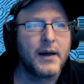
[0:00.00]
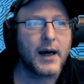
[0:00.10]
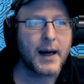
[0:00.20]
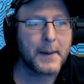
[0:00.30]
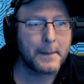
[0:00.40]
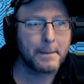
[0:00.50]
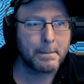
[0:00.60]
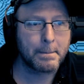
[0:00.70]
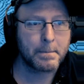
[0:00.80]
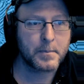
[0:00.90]

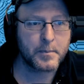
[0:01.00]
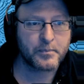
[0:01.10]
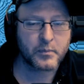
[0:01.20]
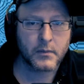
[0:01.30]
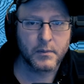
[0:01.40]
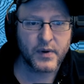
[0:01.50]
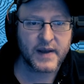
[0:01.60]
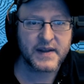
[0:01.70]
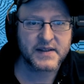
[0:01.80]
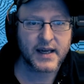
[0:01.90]
Um, but
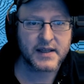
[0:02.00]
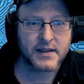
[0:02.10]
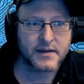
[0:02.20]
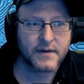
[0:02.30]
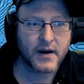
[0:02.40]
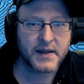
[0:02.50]
in this case, it's fine,